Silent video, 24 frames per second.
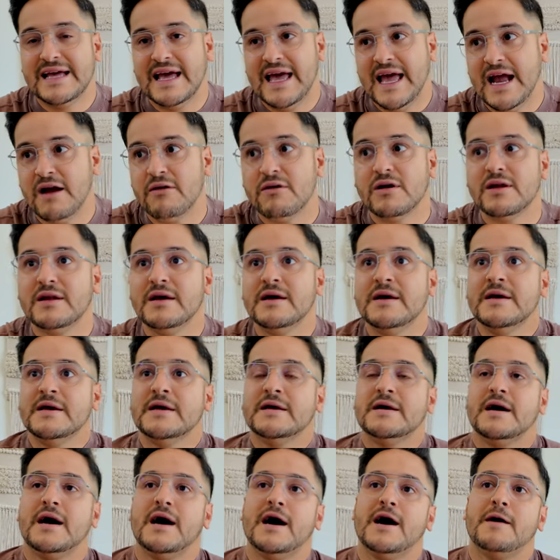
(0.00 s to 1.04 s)
Herod
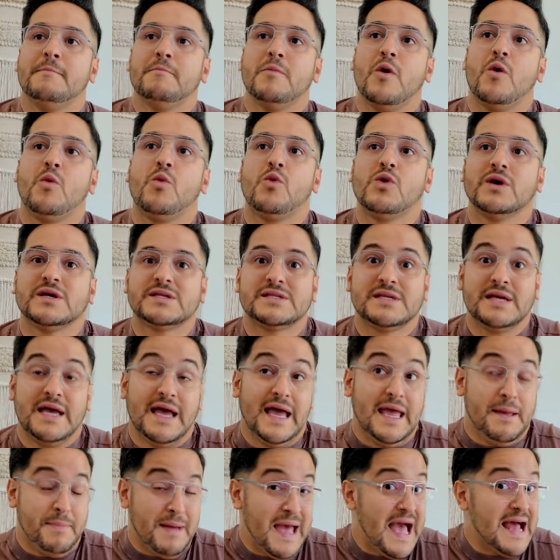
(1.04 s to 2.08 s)
um, was
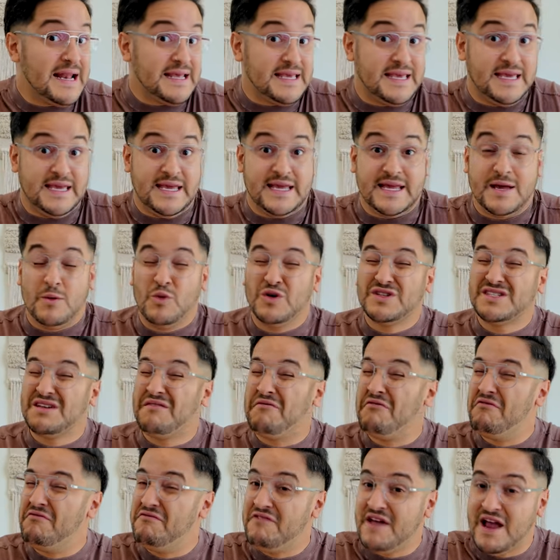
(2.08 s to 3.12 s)
a bad king, It was a
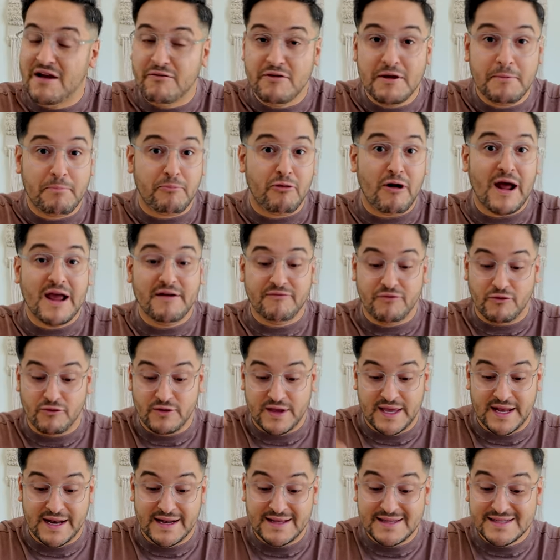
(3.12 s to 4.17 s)
very prideful
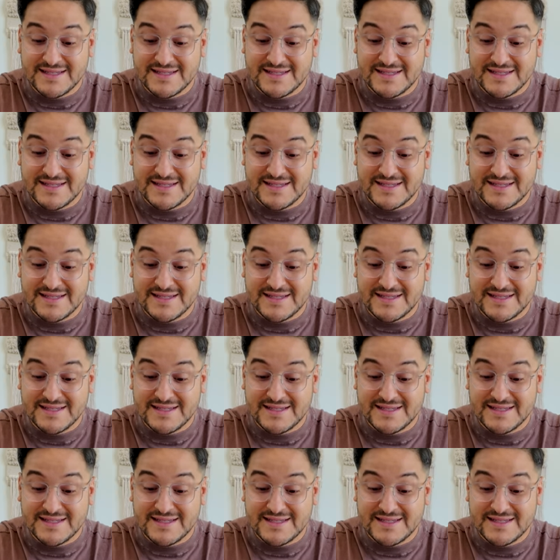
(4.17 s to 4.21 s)
king.